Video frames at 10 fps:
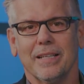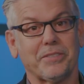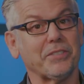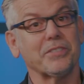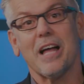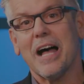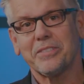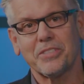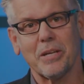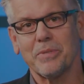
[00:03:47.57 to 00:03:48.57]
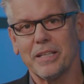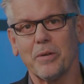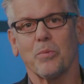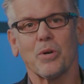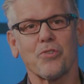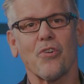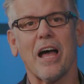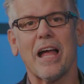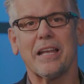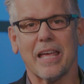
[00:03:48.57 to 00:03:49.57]
This is not something that we're
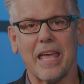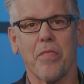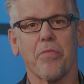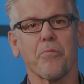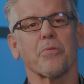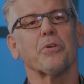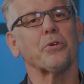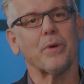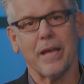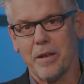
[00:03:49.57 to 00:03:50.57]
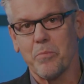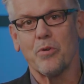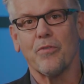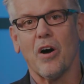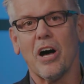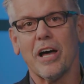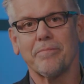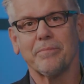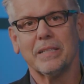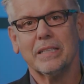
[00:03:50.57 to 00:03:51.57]
trying to get through and move
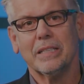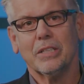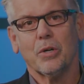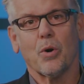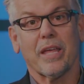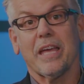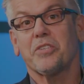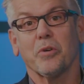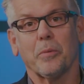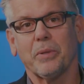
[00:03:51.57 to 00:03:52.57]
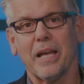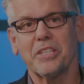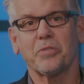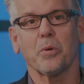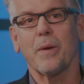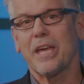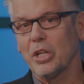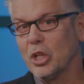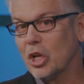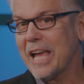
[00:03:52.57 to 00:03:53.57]
on, or to get to a place where we
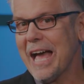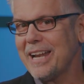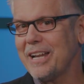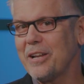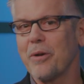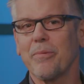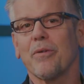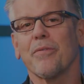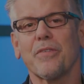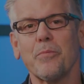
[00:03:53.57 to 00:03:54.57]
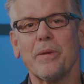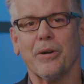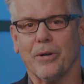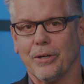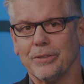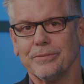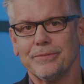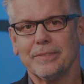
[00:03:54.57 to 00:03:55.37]
can look at it in our rearview mirror.